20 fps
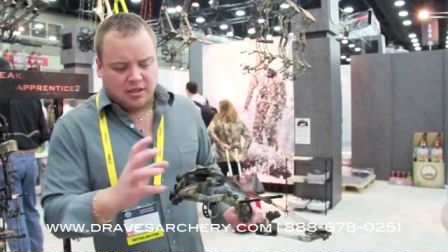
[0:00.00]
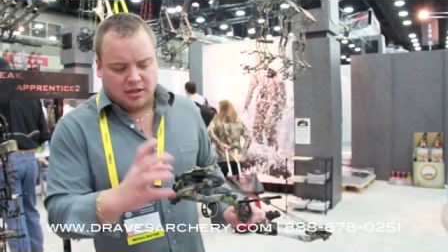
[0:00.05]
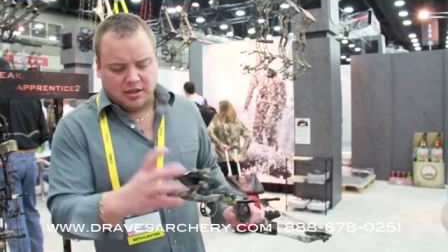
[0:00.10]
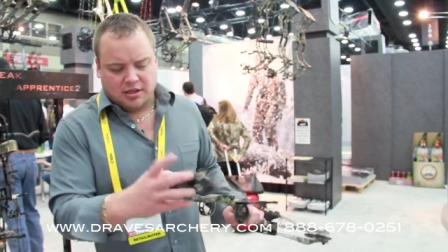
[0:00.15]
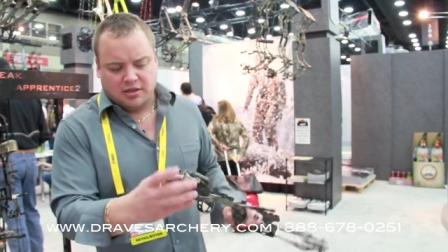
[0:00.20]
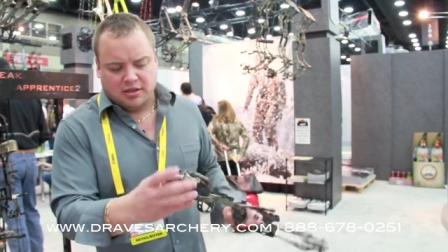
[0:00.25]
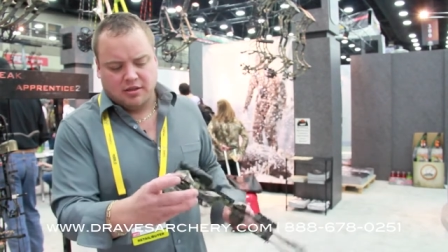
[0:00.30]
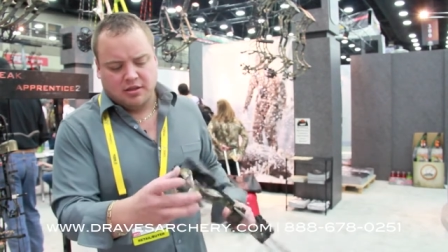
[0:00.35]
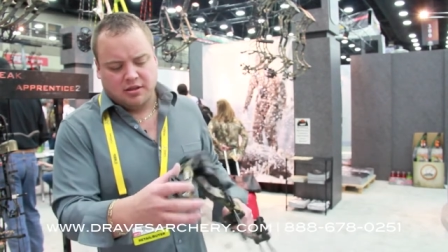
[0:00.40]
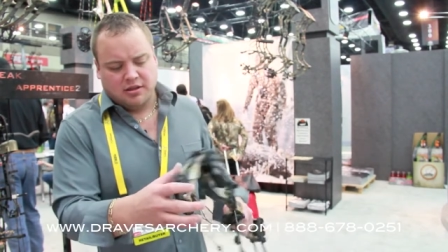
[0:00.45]

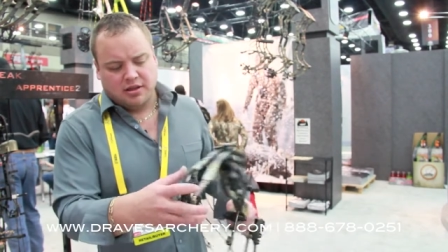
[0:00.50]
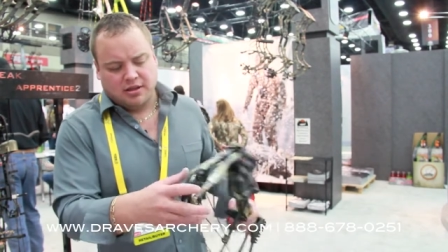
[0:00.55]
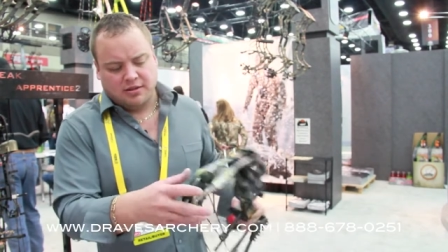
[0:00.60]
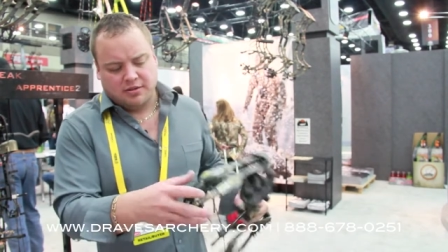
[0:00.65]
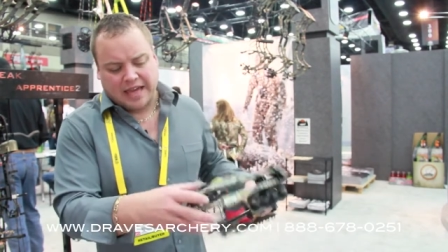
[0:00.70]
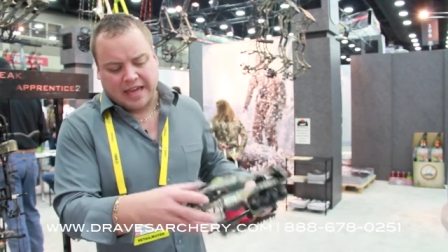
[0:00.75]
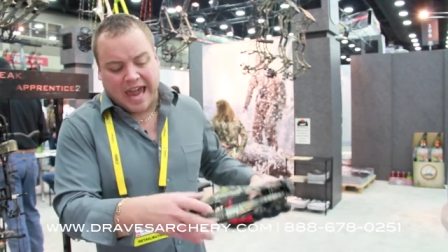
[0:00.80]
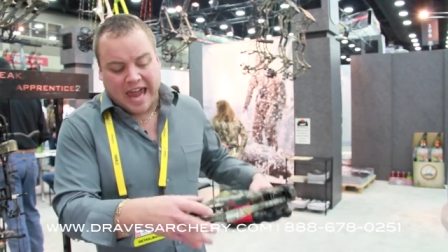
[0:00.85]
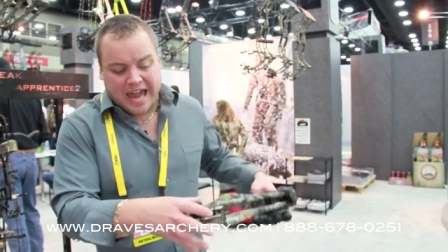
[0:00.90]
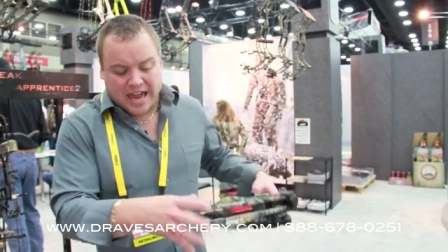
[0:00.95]
The,
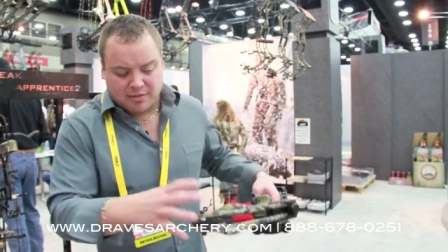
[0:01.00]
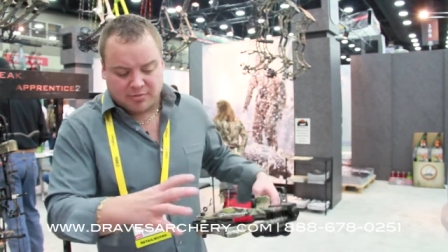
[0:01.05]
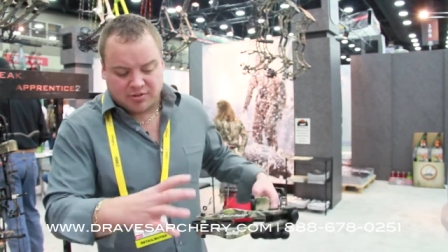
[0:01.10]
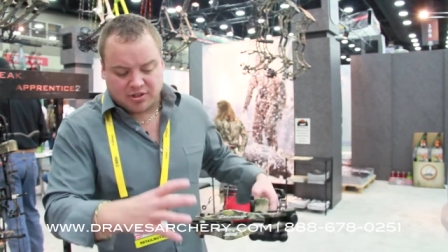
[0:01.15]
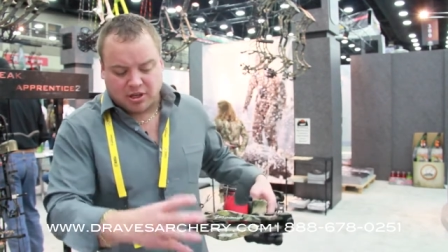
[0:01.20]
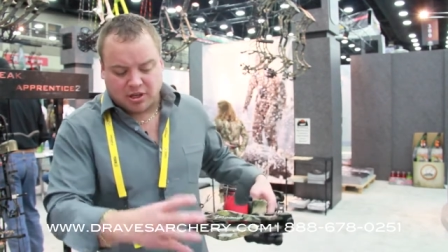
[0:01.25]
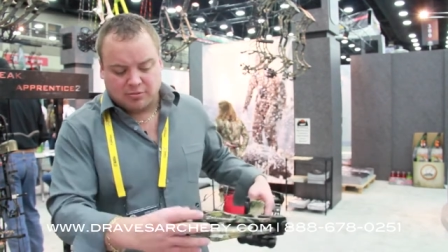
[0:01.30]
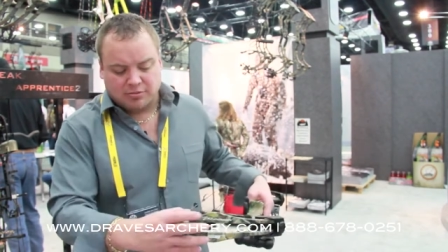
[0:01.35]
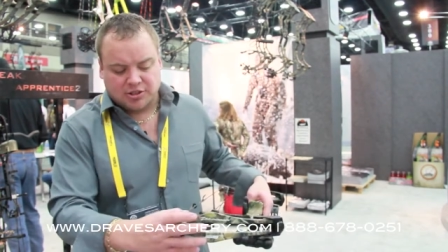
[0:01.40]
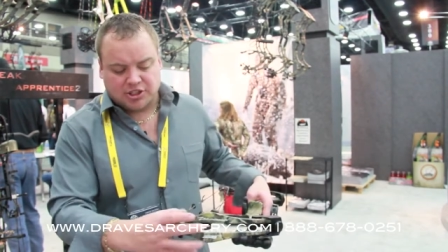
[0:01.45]
the cam's
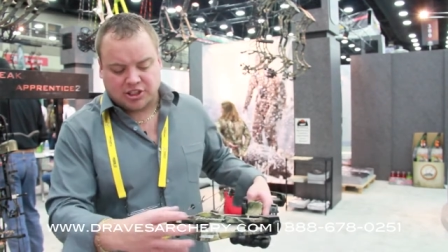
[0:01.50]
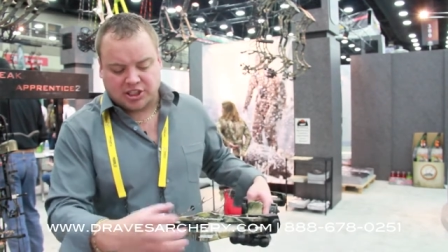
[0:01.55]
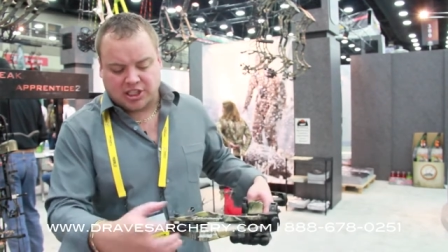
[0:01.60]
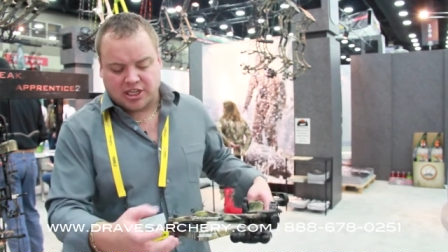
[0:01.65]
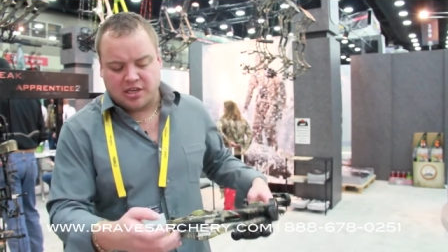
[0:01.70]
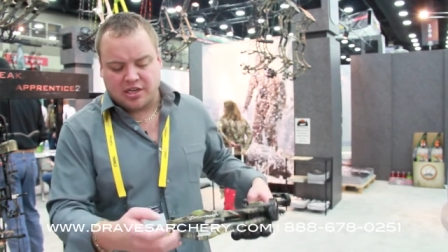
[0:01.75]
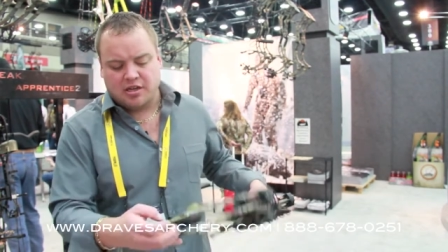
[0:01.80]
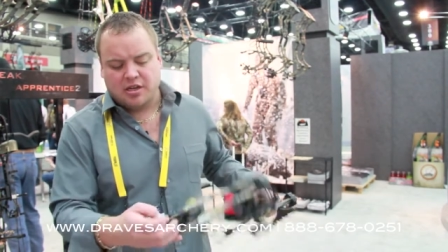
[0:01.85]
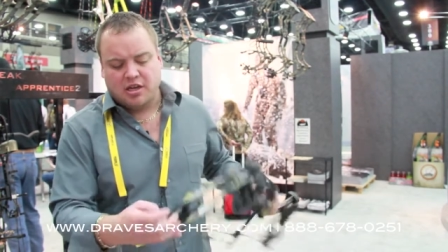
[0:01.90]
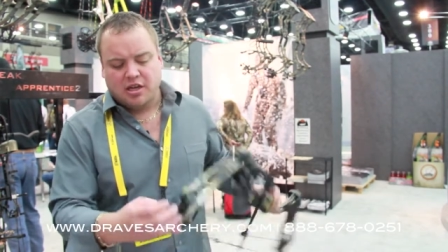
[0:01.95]
all
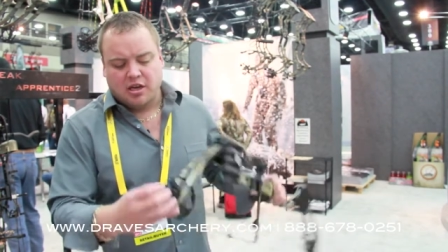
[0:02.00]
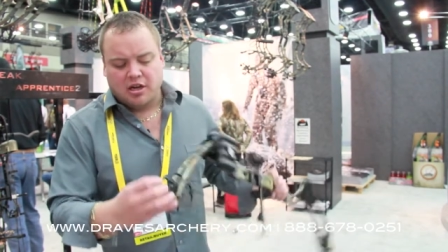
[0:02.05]
machine.